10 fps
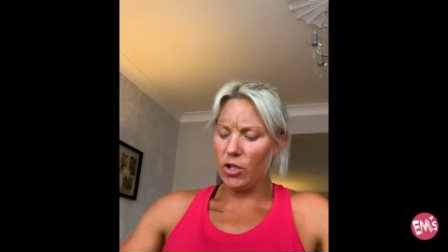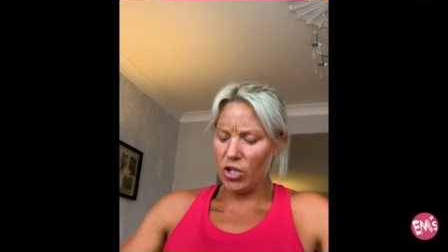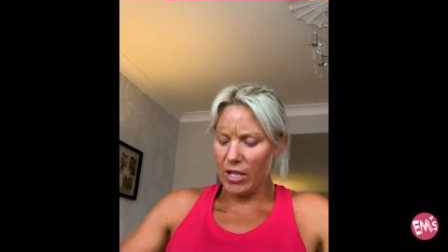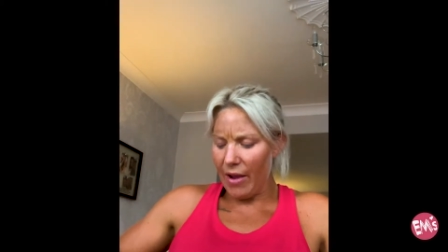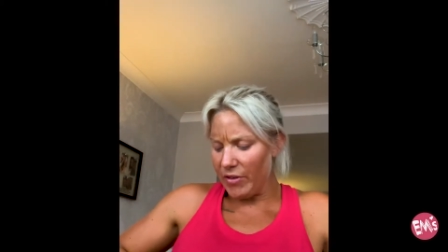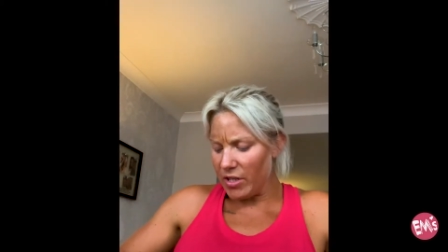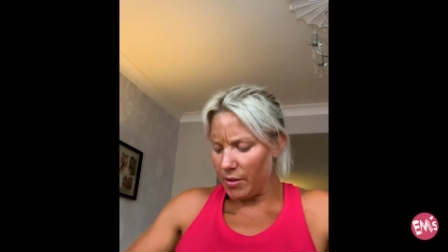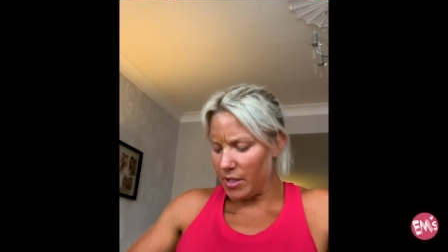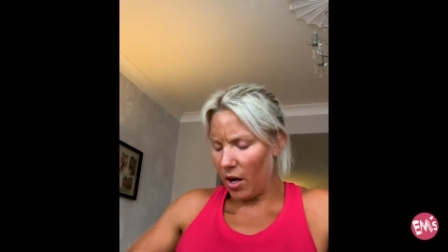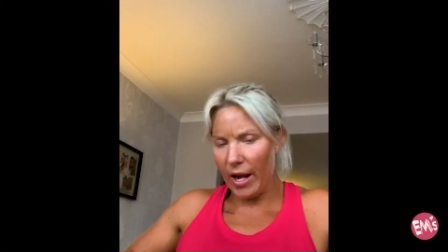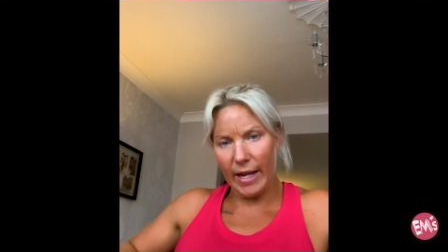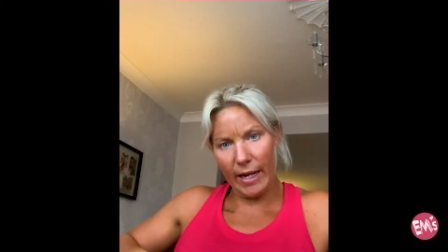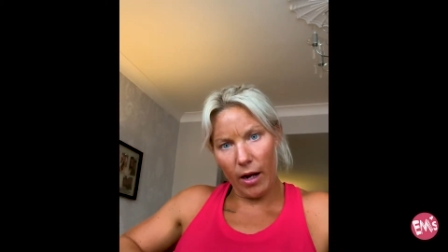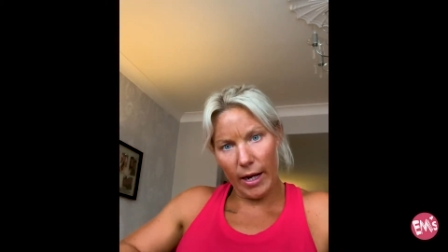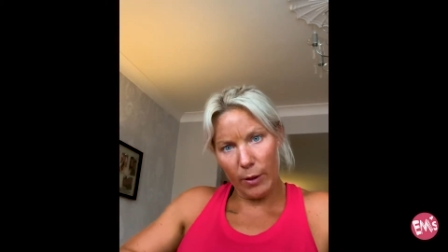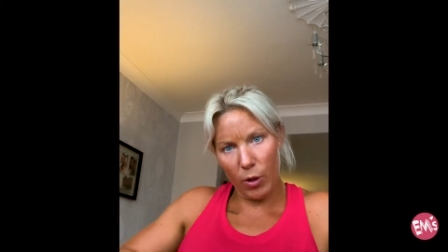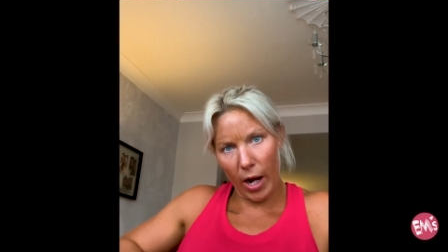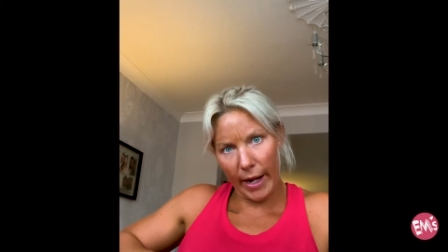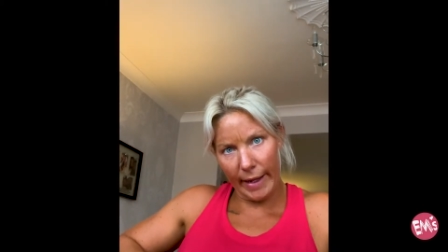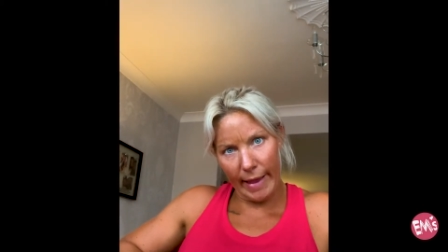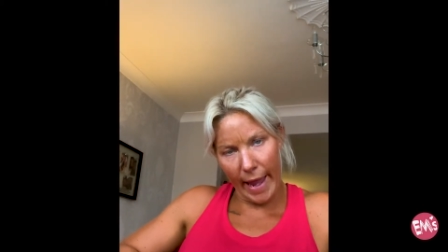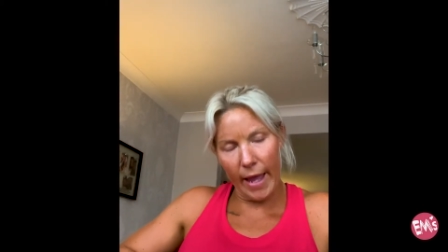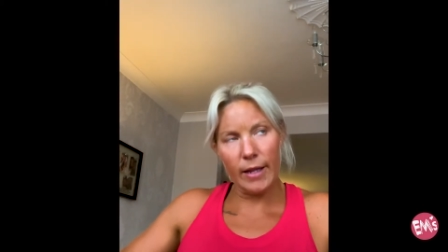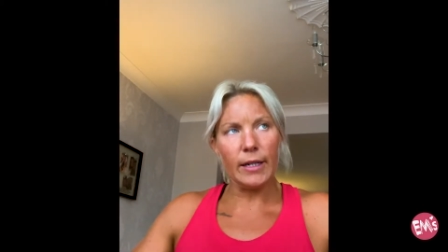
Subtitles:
Just ever so slightly, like a little cut in there.